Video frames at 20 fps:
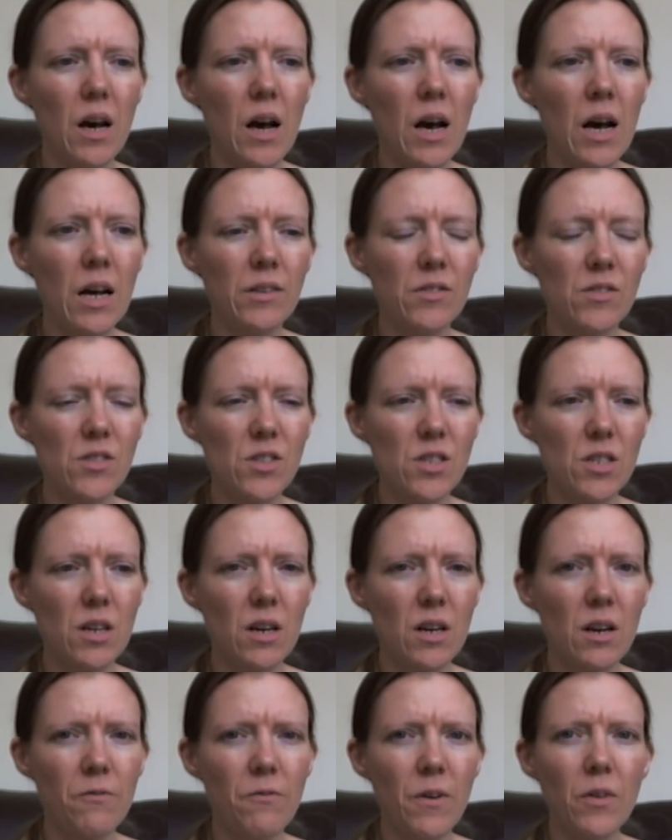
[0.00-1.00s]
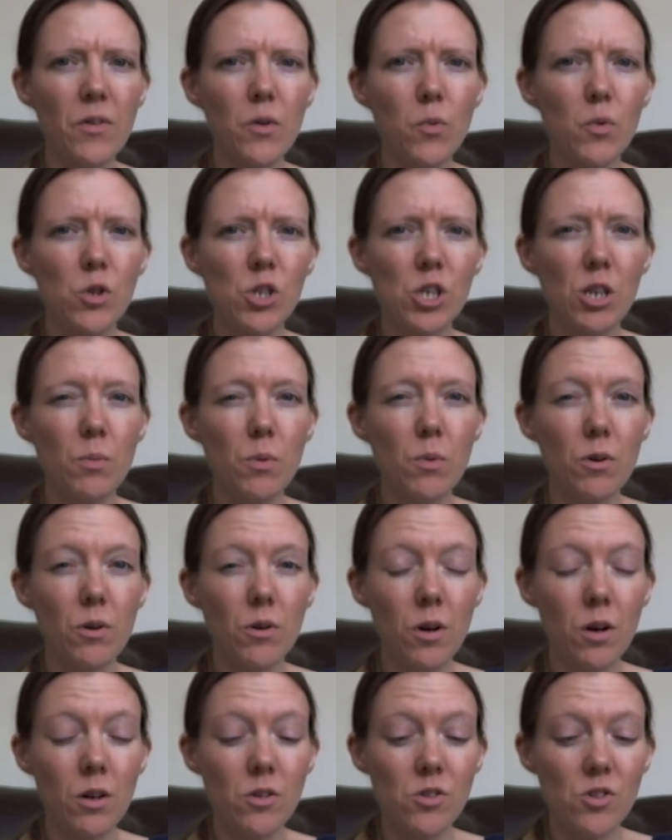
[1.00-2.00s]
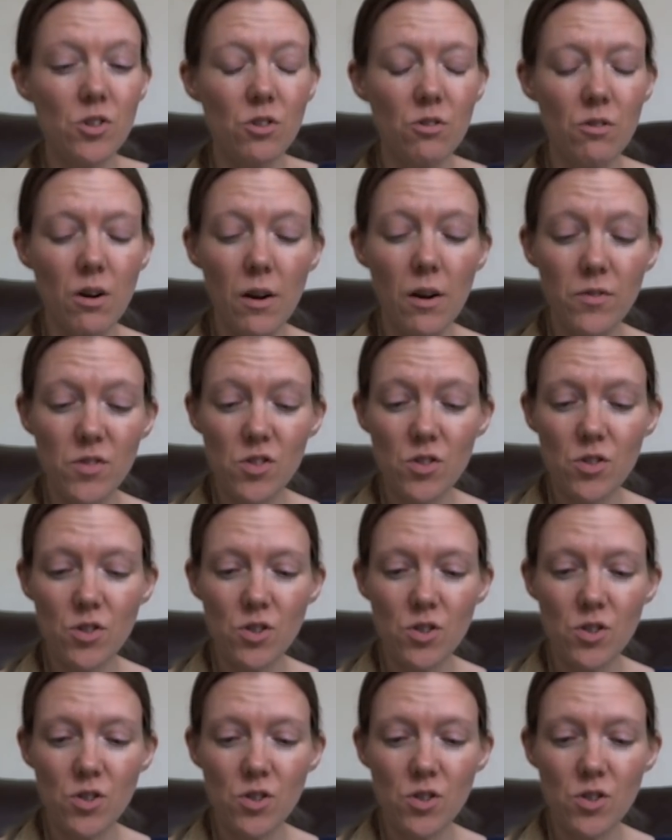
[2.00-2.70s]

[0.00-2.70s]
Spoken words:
and I found them cheaper on Arts and Crafts.